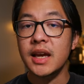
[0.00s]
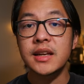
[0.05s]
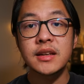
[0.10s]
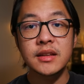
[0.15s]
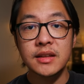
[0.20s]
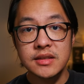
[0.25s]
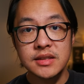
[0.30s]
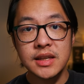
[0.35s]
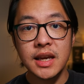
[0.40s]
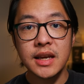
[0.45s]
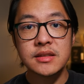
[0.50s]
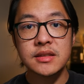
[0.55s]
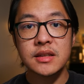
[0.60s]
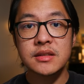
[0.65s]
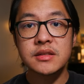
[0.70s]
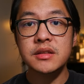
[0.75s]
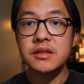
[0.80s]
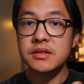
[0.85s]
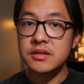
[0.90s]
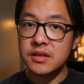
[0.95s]
And in this case,
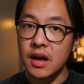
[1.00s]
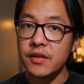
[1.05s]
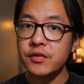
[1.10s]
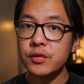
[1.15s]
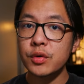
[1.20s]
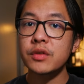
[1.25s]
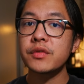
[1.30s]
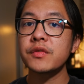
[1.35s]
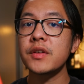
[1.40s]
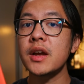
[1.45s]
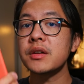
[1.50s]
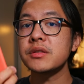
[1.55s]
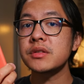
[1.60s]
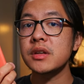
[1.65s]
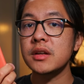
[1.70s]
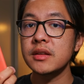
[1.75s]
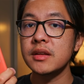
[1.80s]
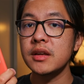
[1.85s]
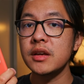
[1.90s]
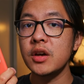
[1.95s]
it's the software found
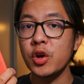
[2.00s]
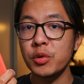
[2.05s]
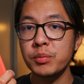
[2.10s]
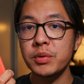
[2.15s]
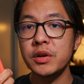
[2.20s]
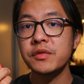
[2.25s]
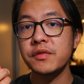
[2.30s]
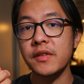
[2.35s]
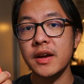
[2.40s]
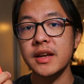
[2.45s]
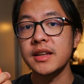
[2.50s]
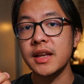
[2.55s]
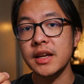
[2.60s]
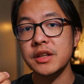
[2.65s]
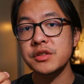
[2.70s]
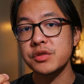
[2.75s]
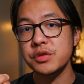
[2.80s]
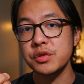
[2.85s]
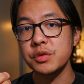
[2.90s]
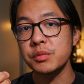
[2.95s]
on the Oppo Find
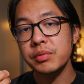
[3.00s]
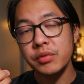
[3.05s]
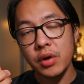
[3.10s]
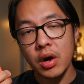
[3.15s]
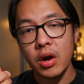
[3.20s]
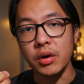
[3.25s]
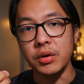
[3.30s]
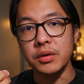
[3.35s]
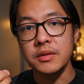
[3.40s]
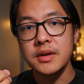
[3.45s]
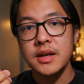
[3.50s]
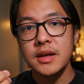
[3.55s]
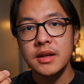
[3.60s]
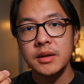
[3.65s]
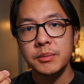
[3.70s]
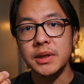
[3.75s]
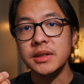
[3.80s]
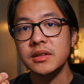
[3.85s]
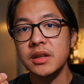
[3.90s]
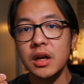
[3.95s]
X2 Pro.
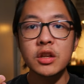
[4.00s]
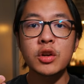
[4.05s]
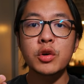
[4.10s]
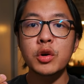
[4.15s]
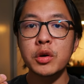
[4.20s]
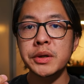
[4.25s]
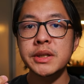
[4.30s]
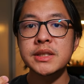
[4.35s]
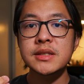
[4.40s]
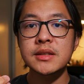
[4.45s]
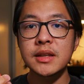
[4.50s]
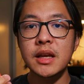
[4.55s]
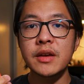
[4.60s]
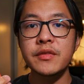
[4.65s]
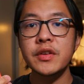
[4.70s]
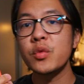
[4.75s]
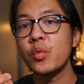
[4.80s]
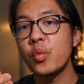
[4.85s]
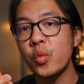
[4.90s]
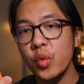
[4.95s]
But ColorOS
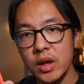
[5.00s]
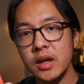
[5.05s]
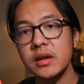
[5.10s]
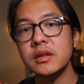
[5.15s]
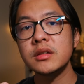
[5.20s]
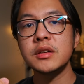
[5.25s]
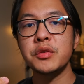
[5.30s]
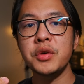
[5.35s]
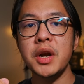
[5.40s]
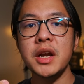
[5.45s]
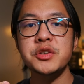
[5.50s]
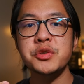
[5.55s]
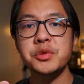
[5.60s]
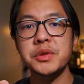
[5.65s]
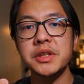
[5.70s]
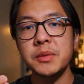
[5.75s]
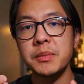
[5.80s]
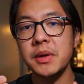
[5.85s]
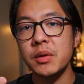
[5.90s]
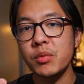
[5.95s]
11 will
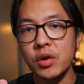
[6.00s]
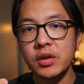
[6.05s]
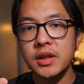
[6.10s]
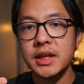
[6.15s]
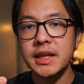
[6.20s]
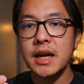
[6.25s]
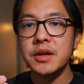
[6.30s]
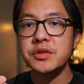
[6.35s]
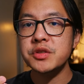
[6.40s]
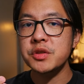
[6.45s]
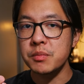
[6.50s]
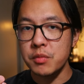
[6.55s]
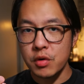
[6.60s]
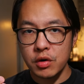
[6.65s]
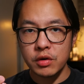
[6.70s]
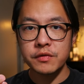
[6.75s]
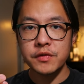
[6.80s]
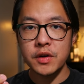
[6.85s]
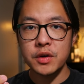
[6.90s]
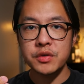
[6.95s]
gradually be rolling out to
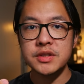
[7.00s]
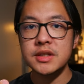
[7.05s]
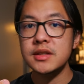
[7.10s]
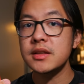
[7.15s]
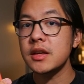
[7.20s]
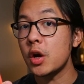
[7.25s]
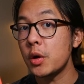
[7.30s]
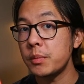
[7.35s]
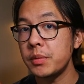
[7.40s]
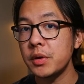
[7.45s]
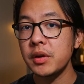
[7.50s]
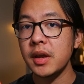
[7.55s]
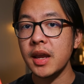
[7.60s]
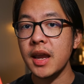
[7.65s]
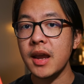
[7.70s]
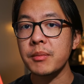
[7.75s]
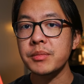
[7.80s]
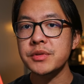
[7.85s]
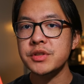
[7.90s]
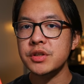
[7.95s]
more phones in the Oppo
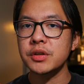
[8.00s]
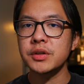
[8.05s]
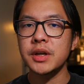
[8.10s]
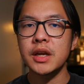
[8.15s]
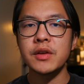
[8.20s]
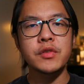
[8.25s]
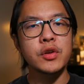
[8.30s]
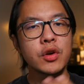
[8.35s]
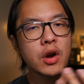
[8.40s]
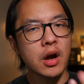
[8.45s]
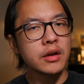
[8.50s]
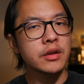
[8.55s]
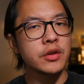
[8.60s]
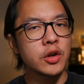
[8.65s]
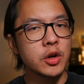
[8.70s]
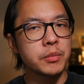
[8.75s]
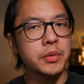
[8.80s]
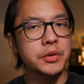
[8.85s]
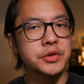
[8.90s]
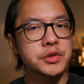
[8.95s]
camp, so if you're on an
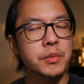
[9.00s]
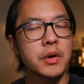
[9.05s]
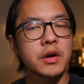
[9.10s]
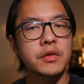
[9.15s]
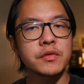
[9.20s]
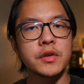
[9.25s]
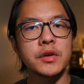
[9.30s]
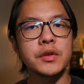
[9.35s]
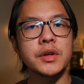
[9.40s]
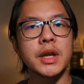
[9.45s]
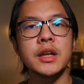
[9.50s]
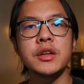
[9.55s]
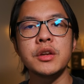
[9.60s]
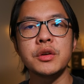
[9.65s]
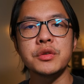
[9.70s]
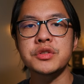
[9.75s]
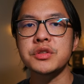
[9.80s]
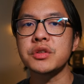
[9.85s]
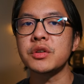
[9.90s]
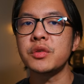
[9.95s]
Oppo smartphone and
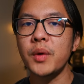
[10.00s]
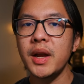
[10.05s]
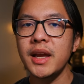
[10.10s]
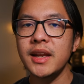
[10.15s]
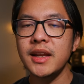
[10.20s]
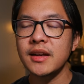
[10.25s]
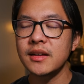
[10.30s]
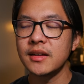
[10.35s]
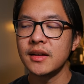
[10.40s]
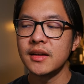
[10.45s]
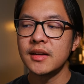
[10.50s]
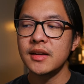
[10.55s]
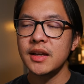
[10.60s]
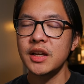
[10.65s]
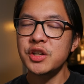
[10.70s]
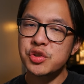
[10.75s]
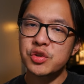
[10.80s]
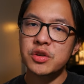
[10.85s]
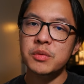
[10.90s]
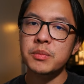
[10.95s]
you're still waiting,
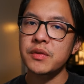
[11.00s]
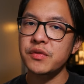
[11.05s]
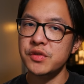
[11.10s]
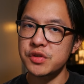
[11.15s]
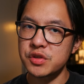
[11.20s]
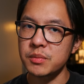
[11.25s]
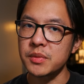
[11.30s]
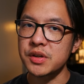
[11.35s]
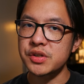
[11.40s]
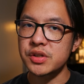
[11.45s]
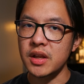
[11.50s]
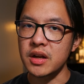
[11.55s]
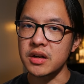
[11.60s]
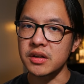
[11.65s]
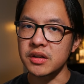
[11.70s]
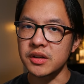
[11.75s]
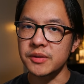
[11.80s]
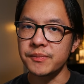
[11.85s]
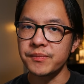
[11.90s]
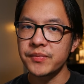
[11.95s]
it shouldn't be for too much longer.